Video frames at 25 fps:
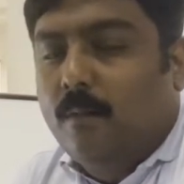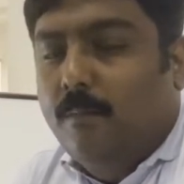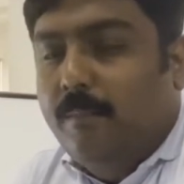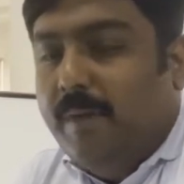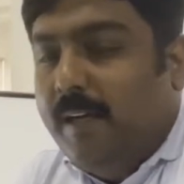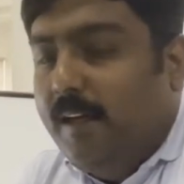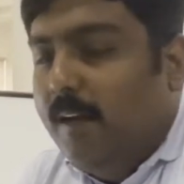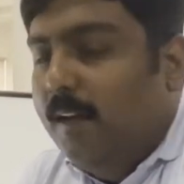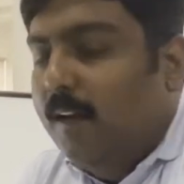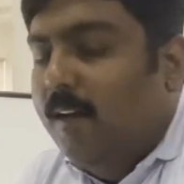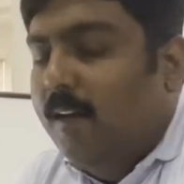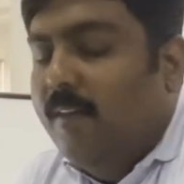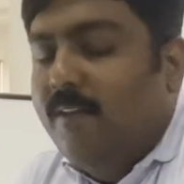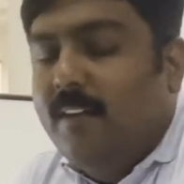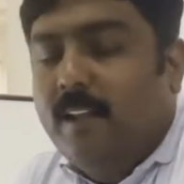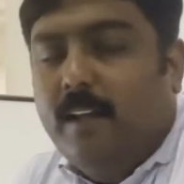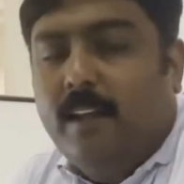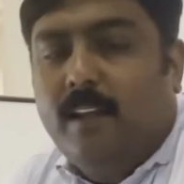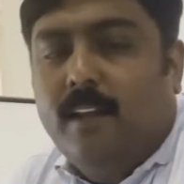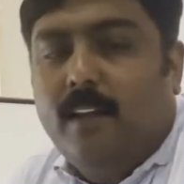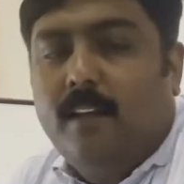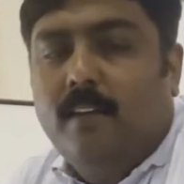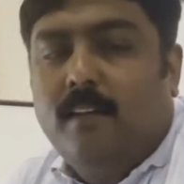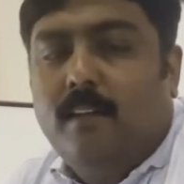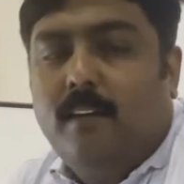be done very
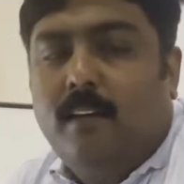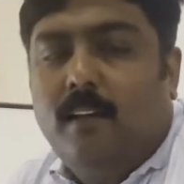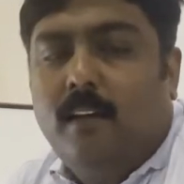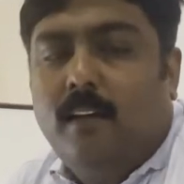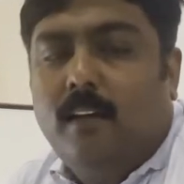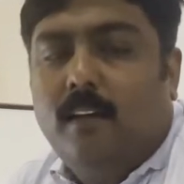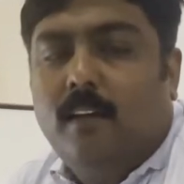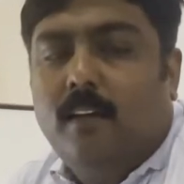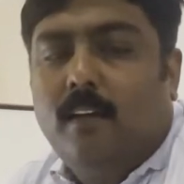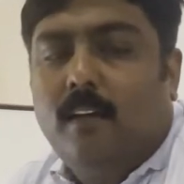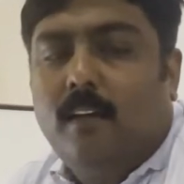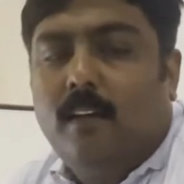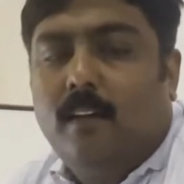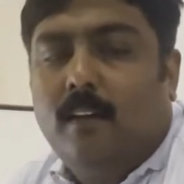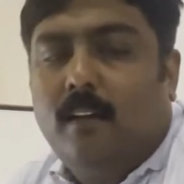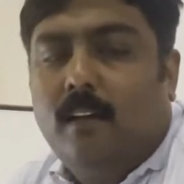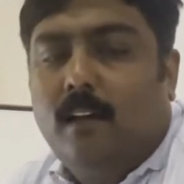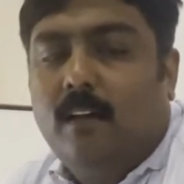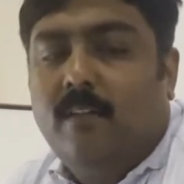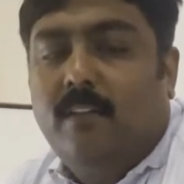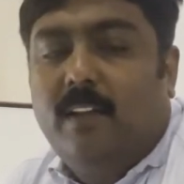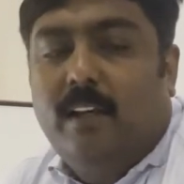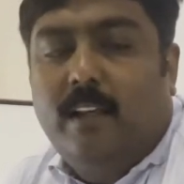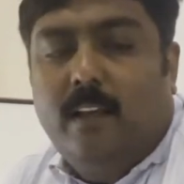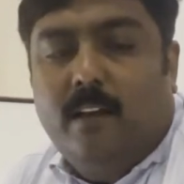easily
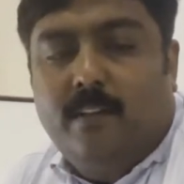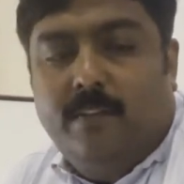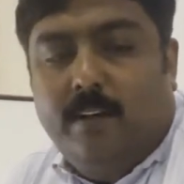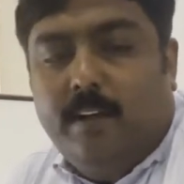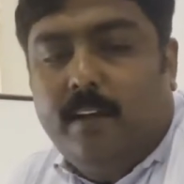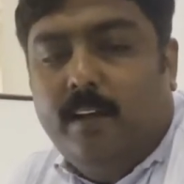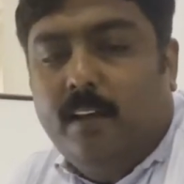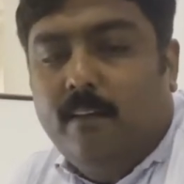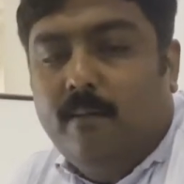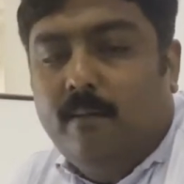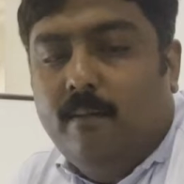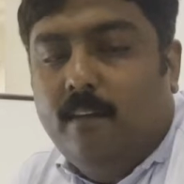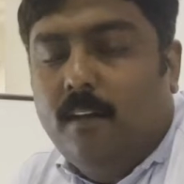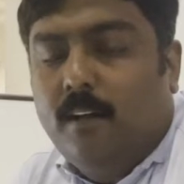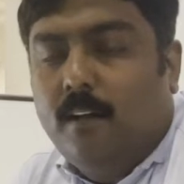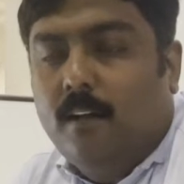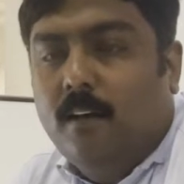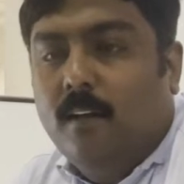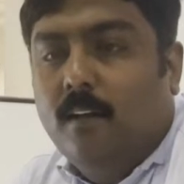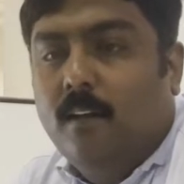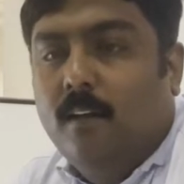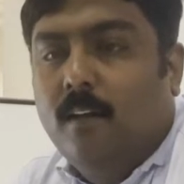and very effectively